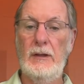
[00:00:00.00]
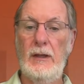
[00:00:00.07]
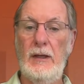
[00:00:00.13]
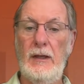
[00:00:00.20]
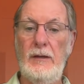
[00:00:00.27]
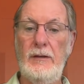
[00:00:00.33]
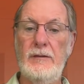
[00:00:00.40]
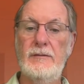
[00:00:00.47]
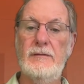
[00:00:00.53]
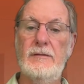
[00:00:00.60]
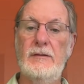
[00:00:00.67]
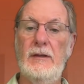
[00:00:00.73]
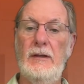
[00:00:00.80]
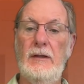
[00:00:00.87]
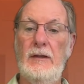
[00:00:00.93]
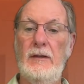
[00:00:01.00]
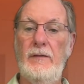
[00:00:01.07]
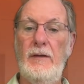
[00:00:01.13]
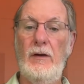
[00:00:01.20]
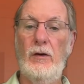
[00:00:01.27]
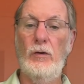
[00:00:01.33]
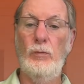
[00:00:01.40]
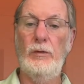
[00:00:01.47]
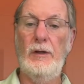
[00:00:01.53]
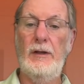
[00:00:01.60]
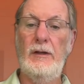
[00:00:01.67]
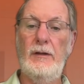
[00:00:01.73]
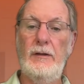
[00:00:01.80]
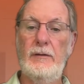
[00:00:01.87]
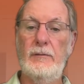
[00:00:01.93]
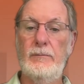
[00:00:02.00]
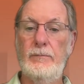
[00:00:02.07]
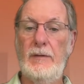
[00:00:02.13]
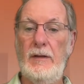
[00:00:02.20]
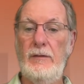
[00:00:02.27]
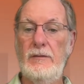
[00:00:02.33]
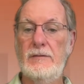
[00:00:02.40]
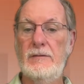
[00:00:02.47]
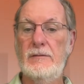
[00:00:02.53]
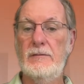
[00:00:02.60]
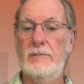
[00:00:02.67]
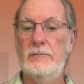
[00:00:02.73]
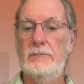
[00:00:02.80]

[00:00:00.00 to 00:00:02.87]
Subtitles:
and they are related by this